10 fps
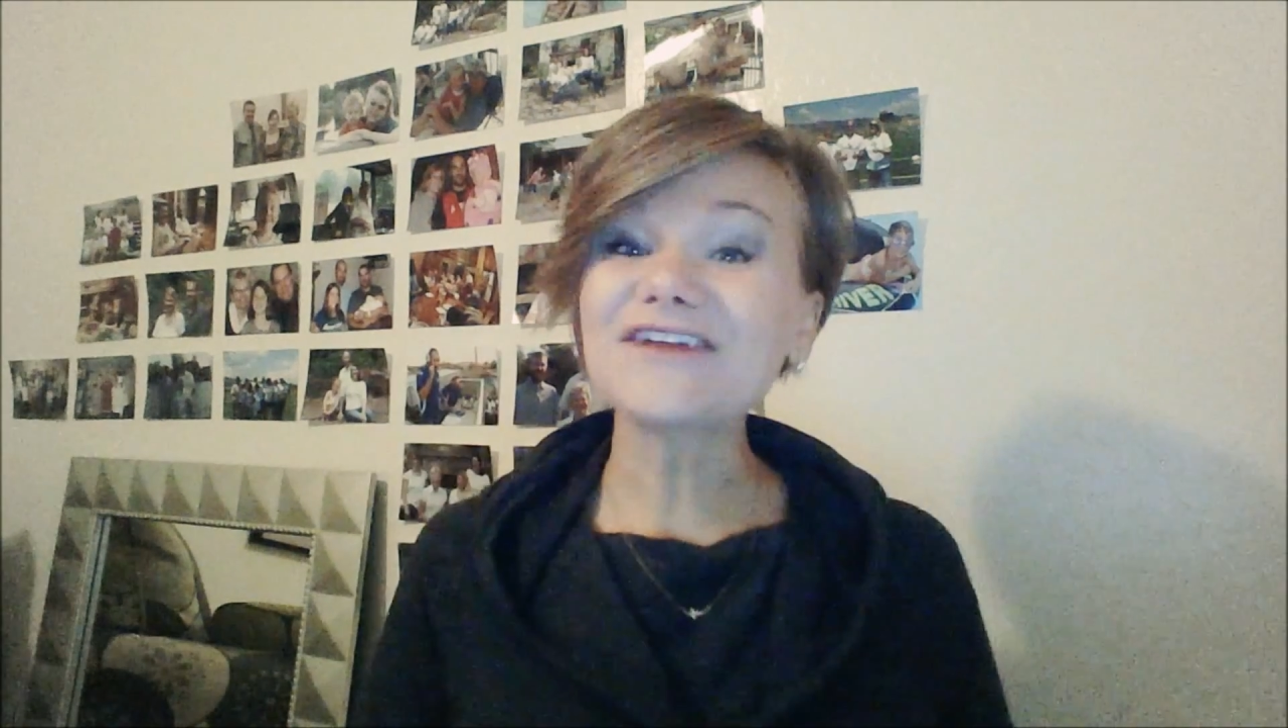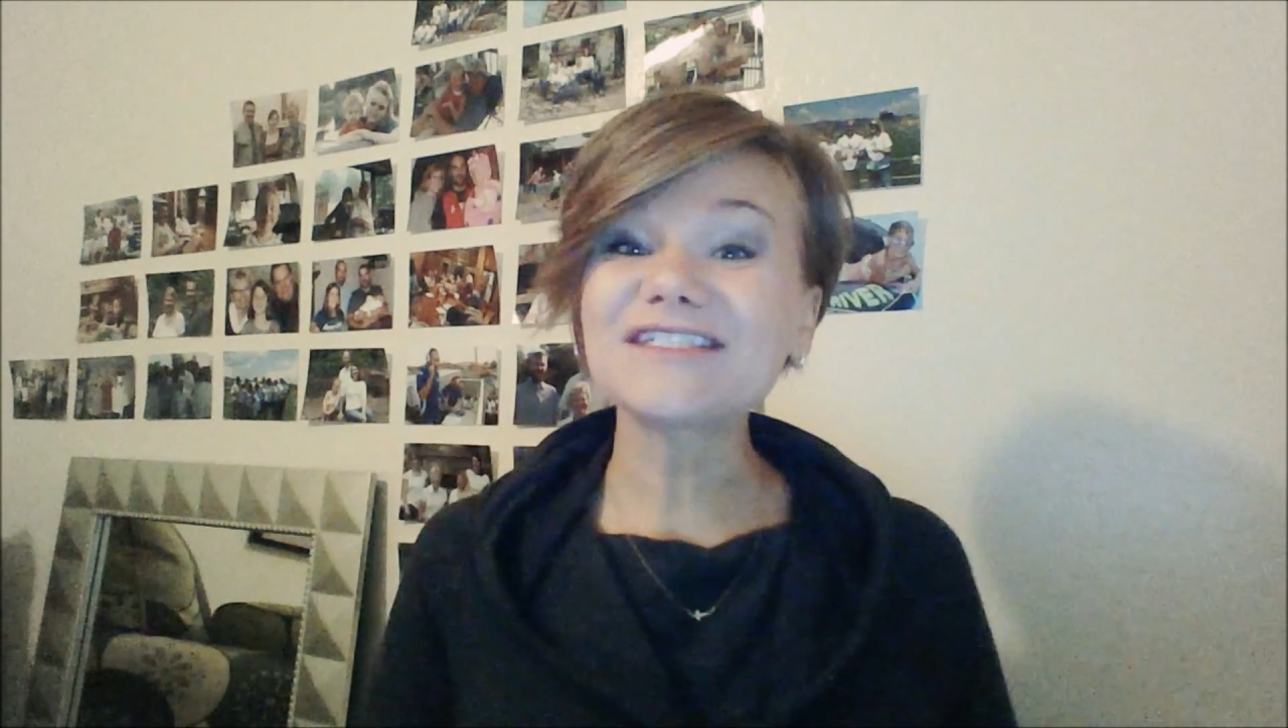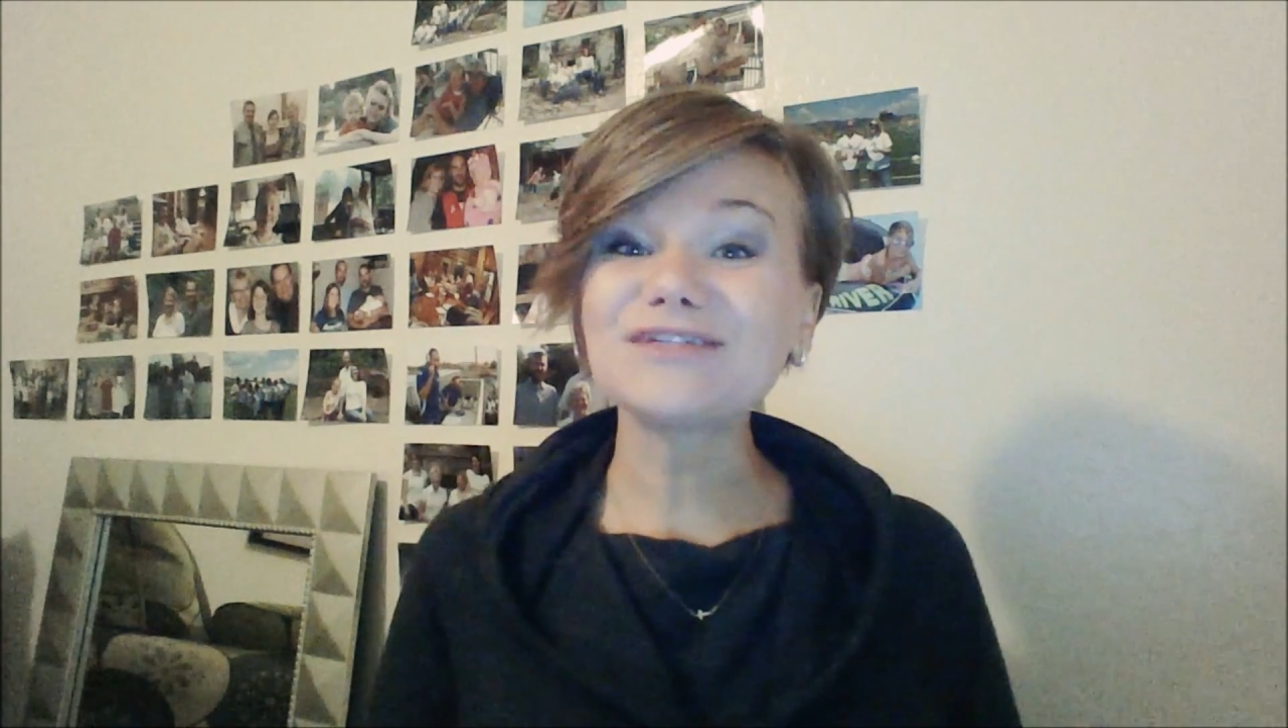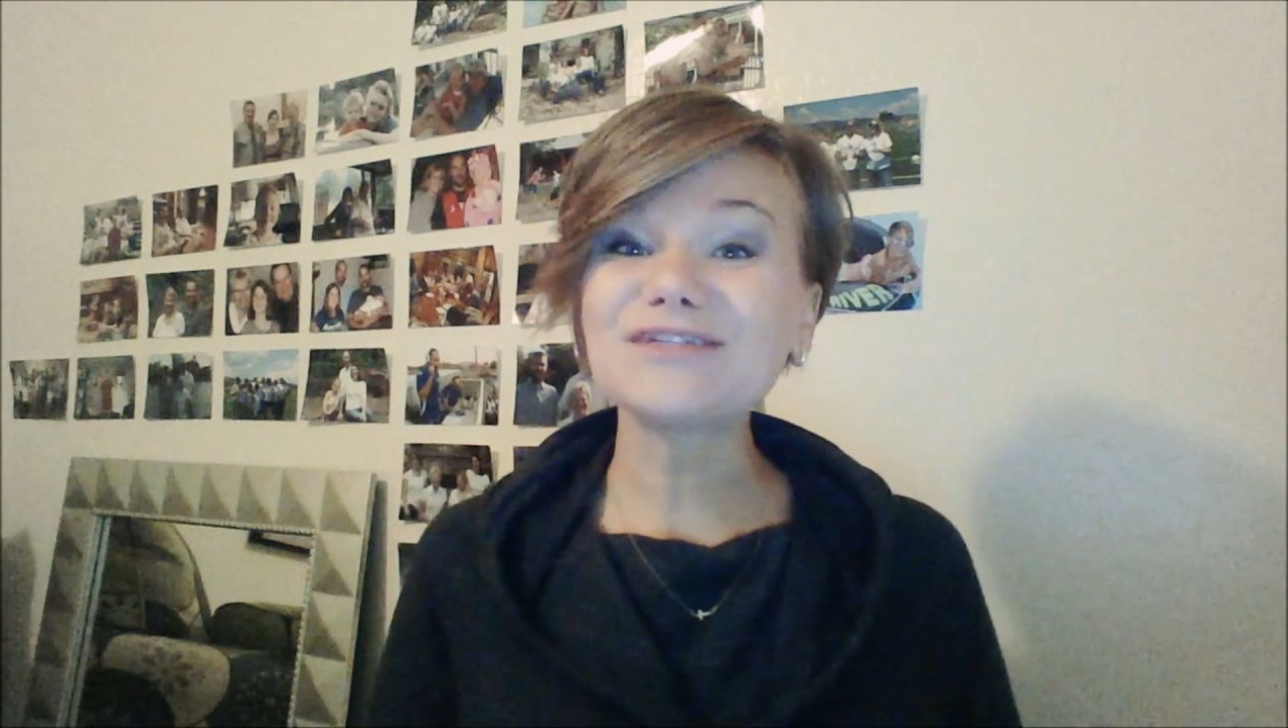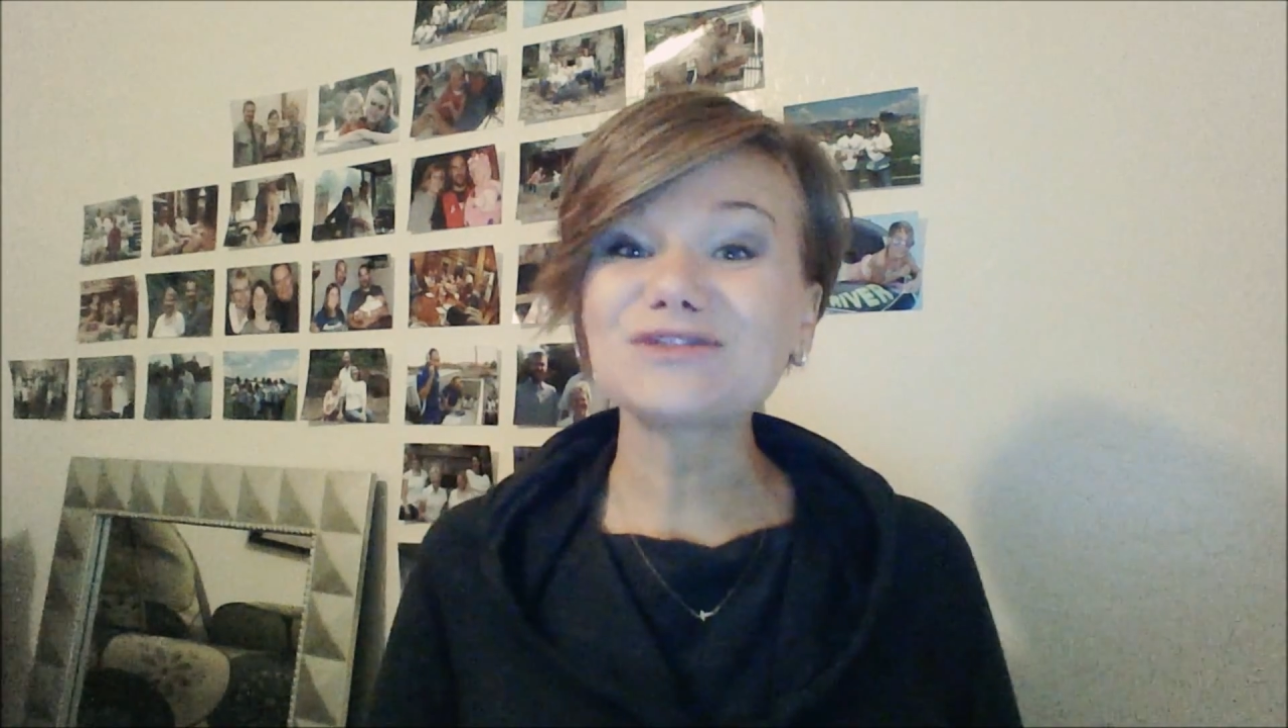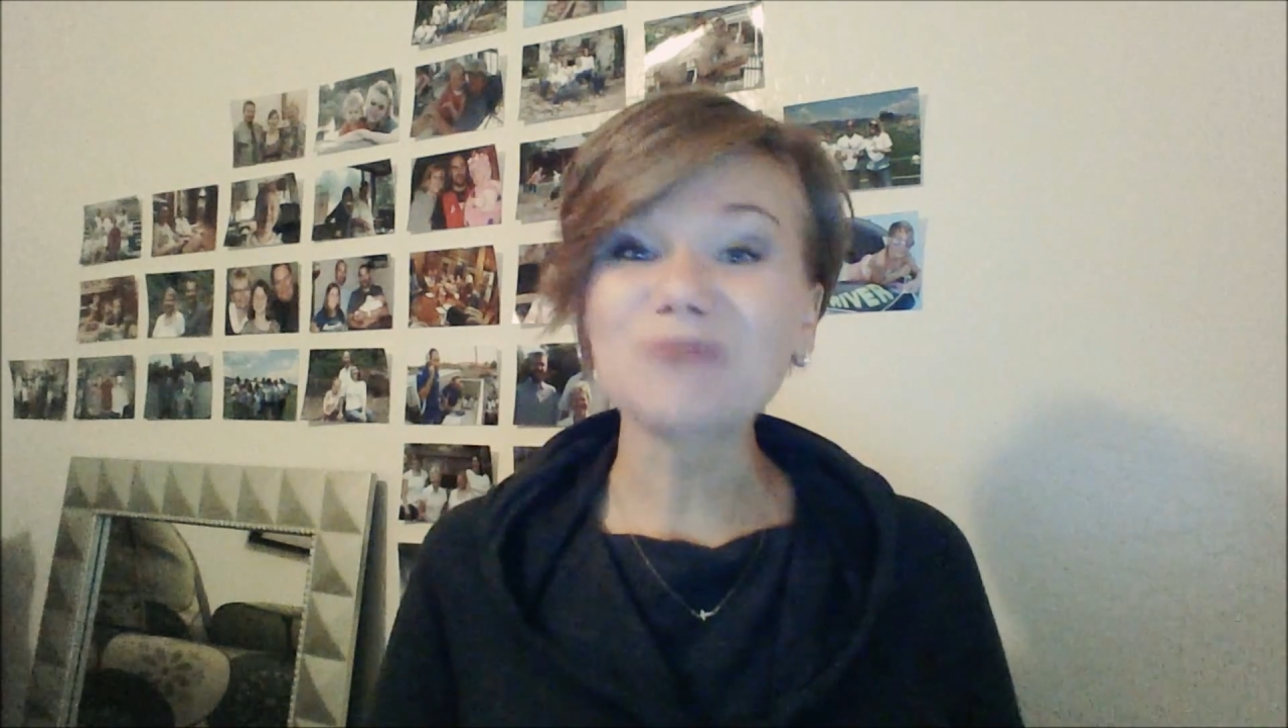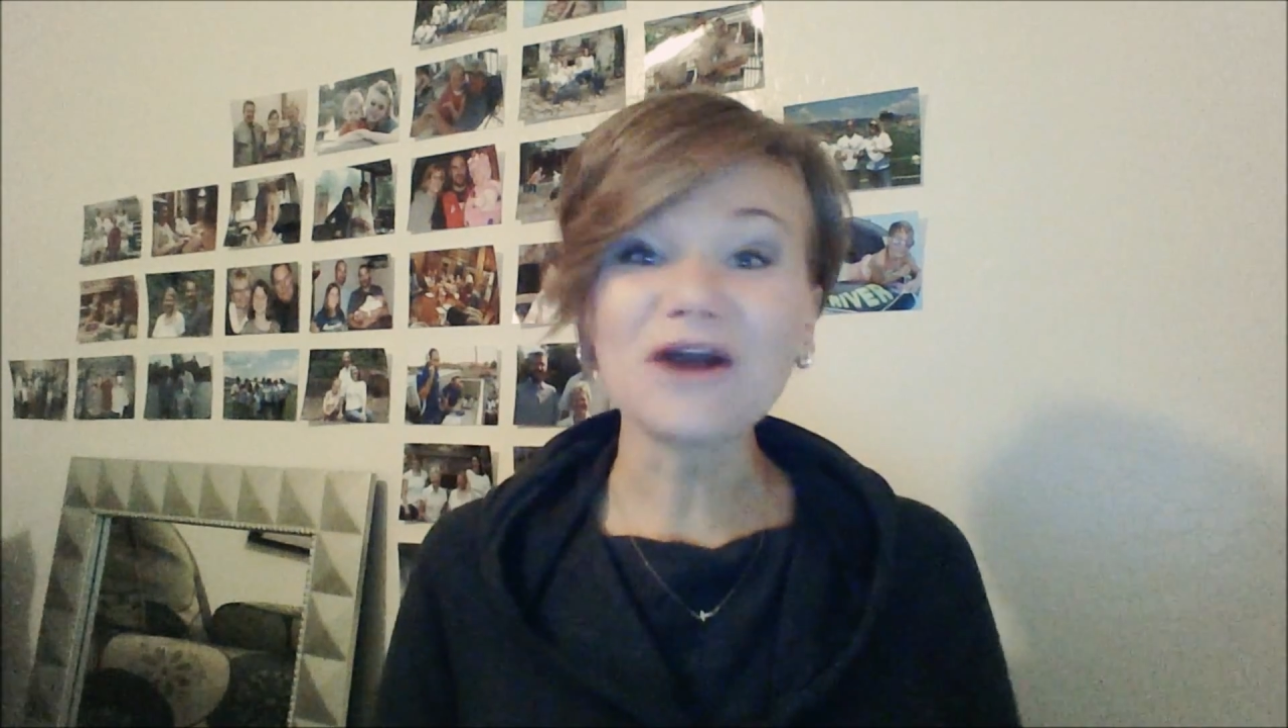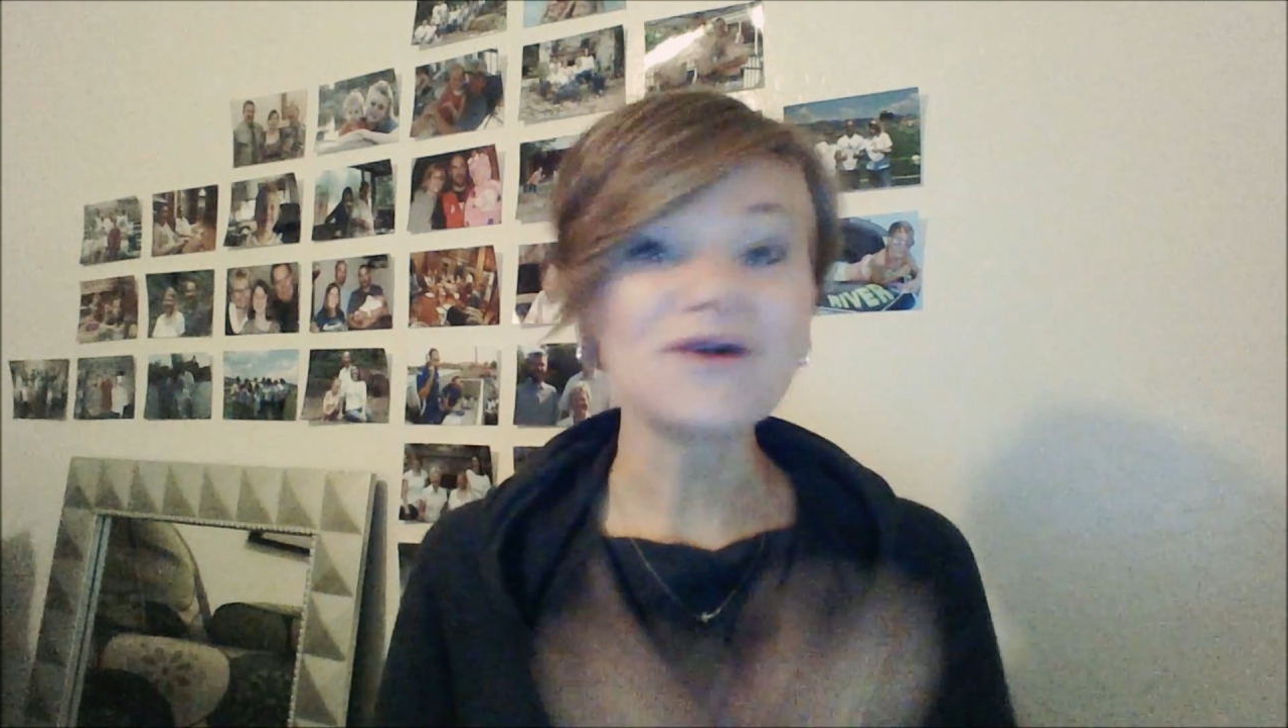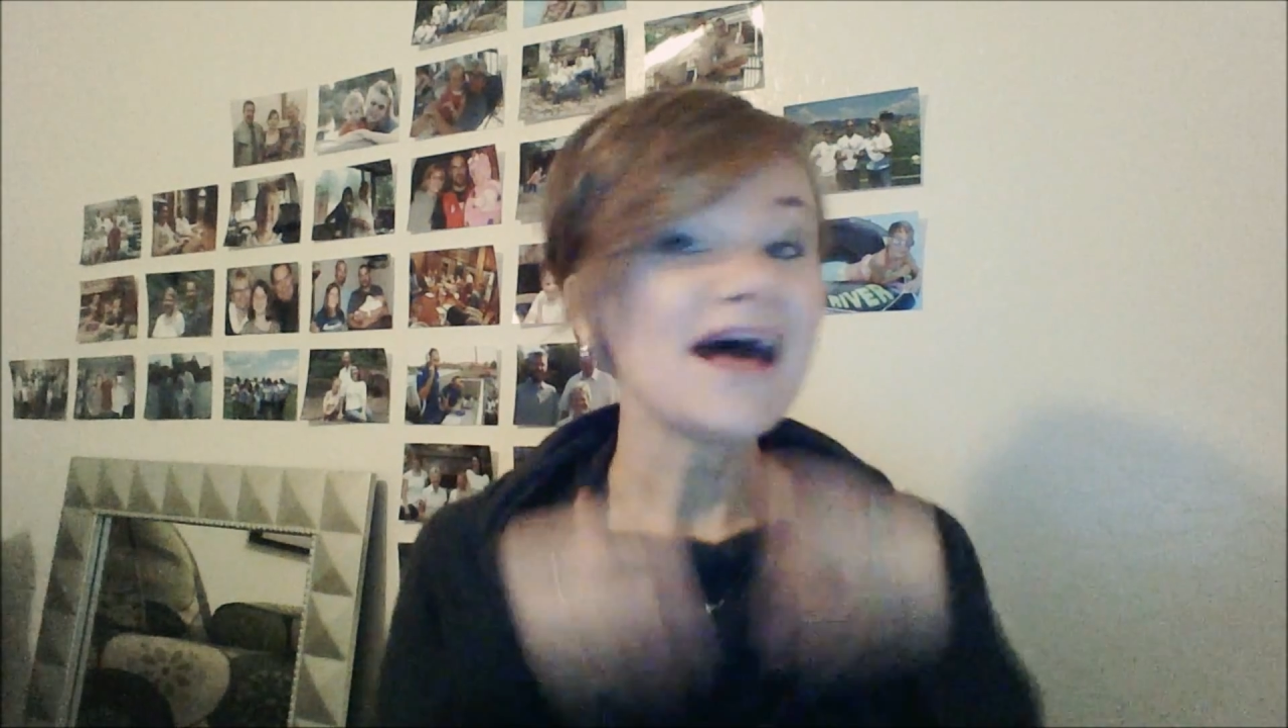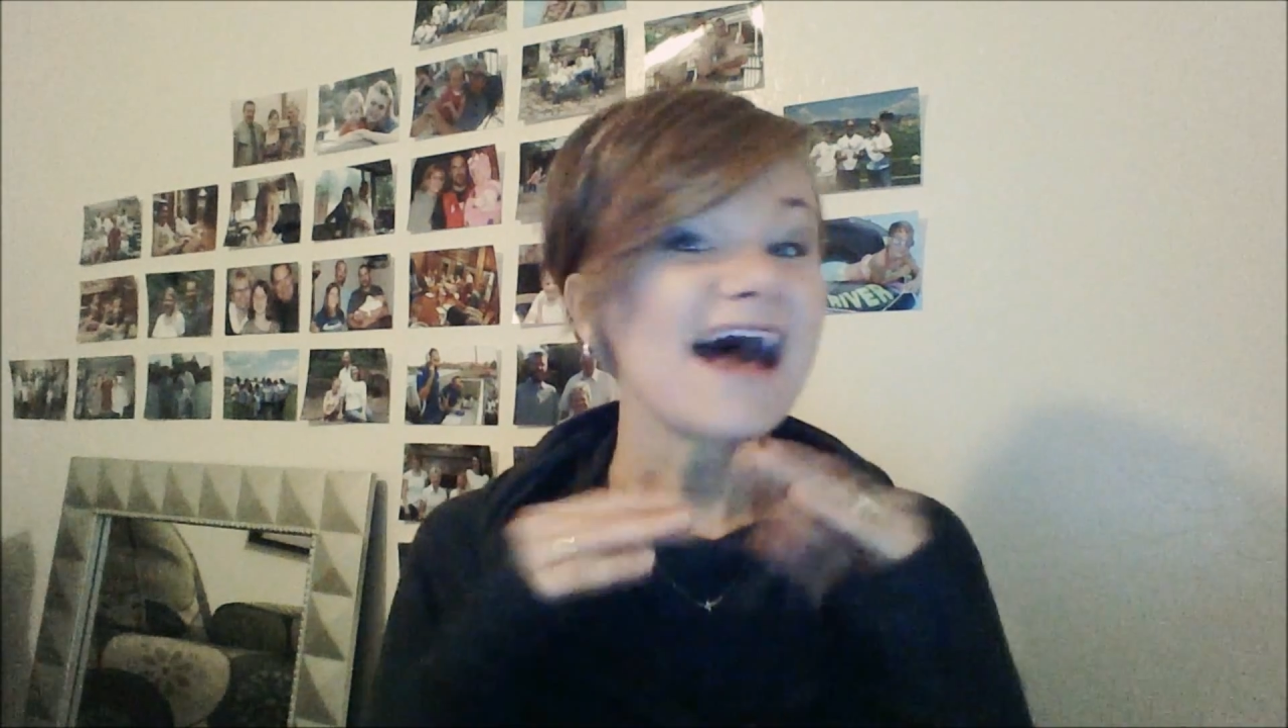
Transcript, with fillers: I'll see you tomorrow.